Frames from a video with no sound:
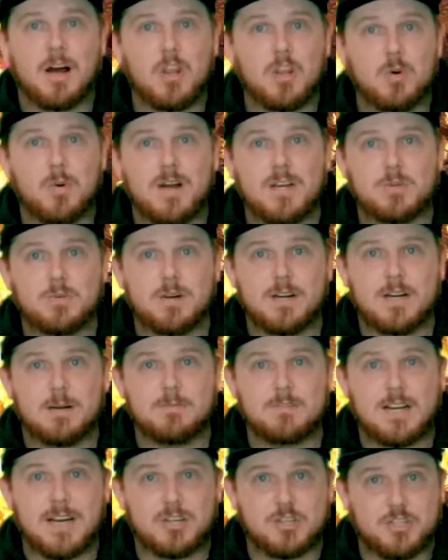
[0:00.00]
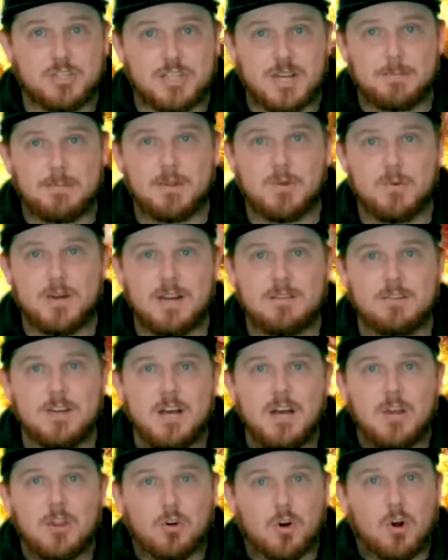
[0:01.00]
Otherwise, when it comes to actually skipping the waves,
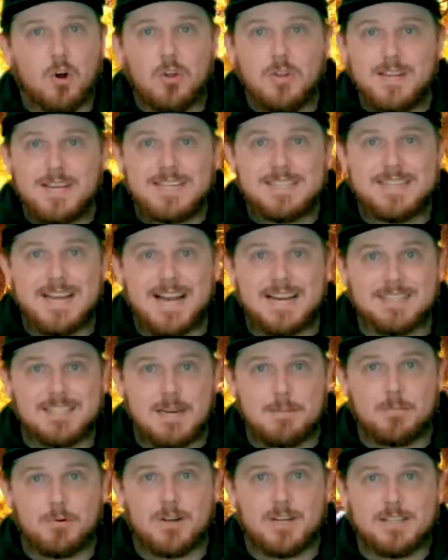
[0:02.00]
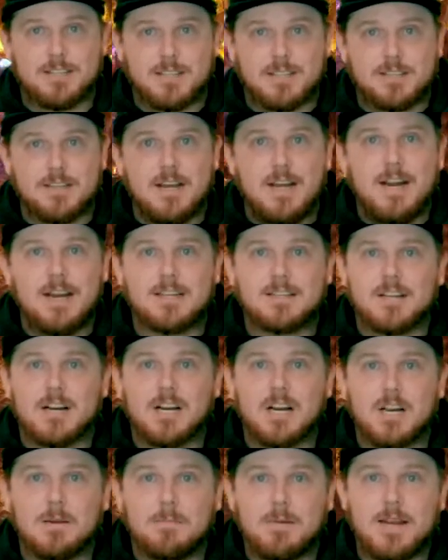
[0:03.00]
they're all the exact same process. It's
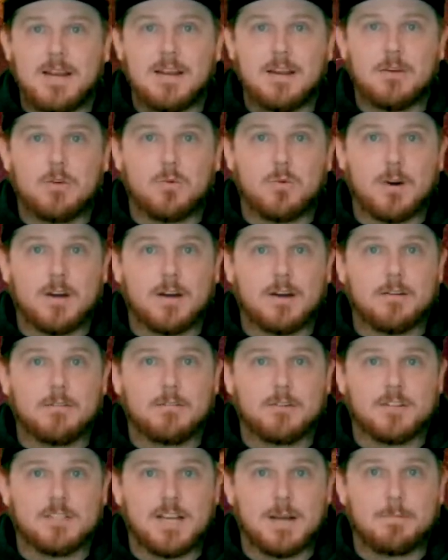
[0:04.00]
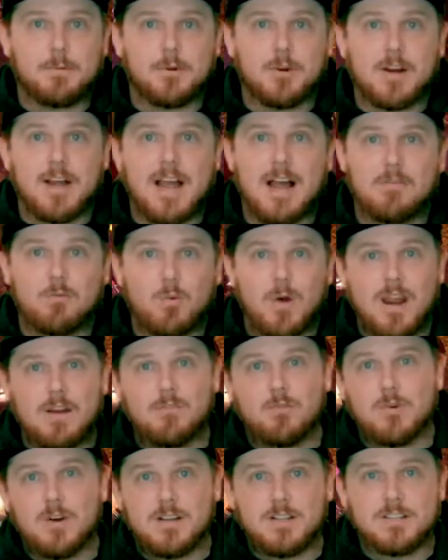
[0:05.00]
not going to be where, for example, you're going to have
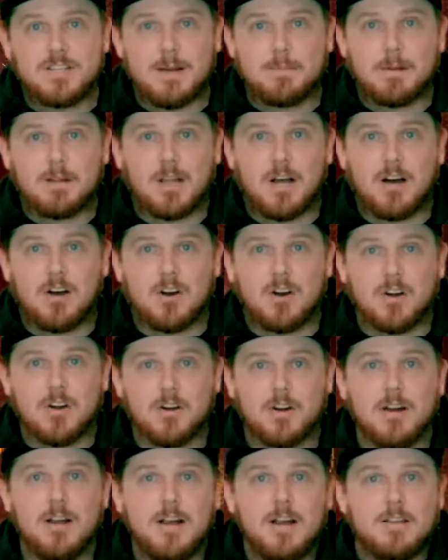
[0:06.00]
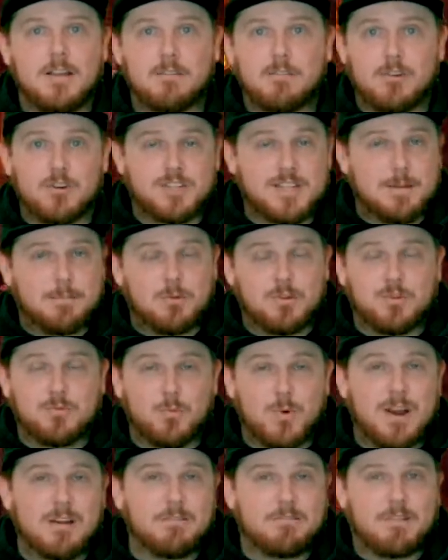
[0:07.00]
wave 1 skip a lot harder than, for example,
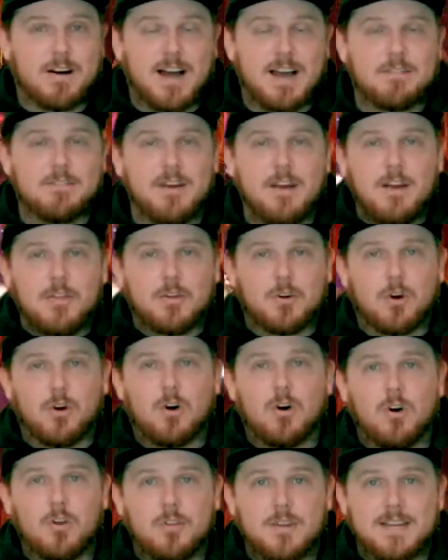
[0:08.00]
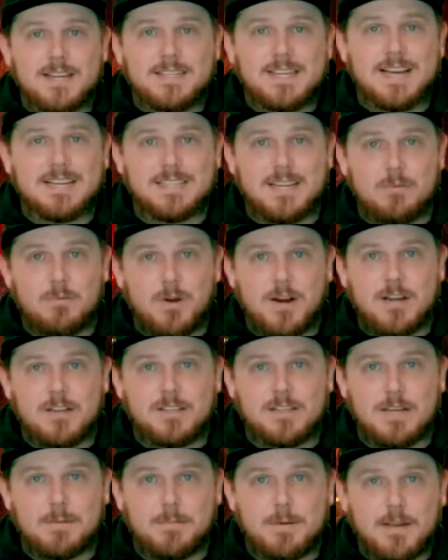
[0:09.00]
wave 5. They're all the exact same way to
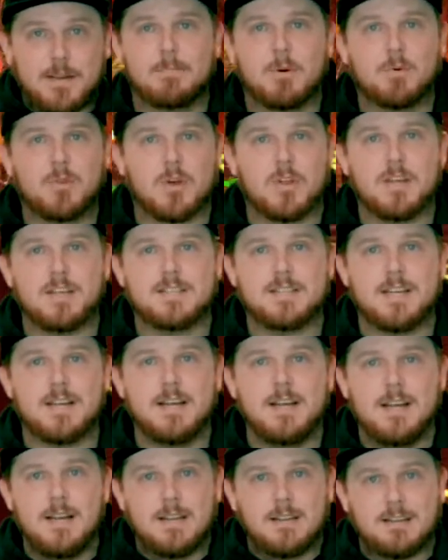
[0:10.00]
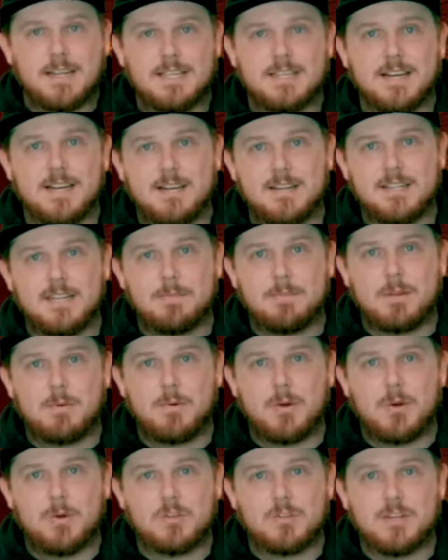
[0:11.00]
skip it. But with all that said, let's get into skipping the
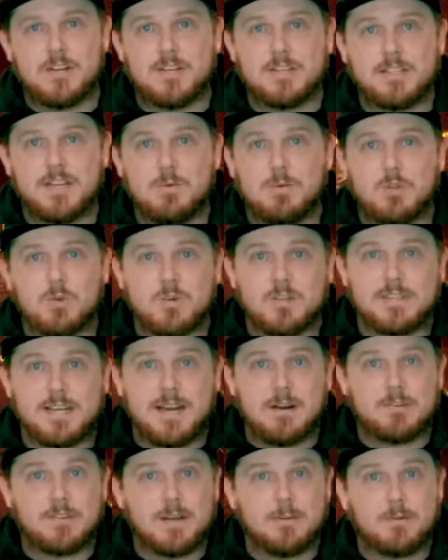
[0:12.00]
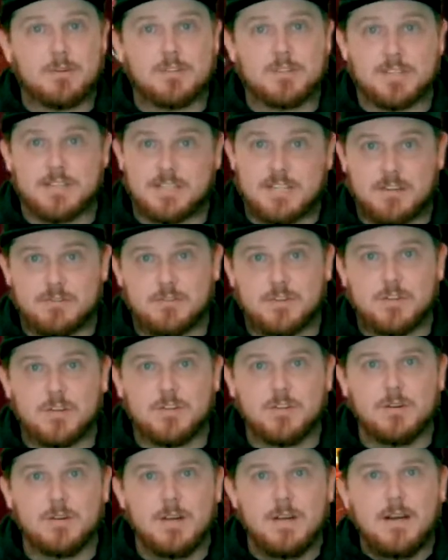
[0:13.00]
Baal Waves so you can see which ones I was able to successfully
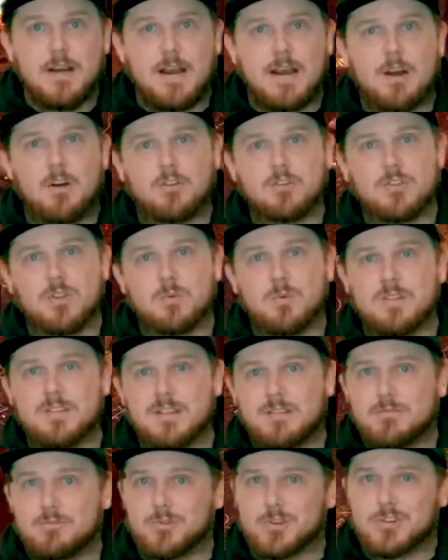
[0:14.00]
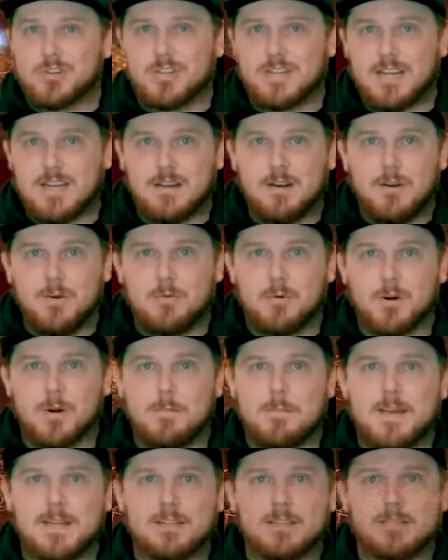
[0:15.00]
do, and also the ones that unfortunately were a
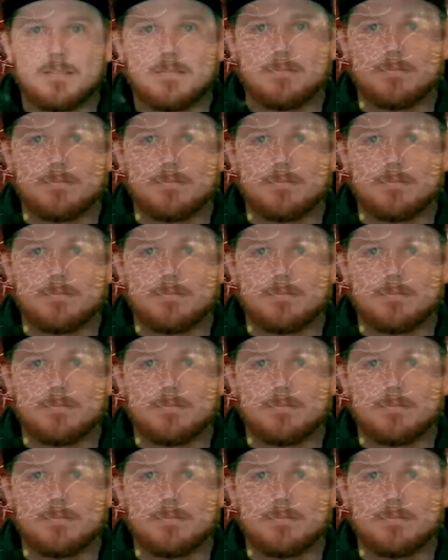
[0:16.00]
miss.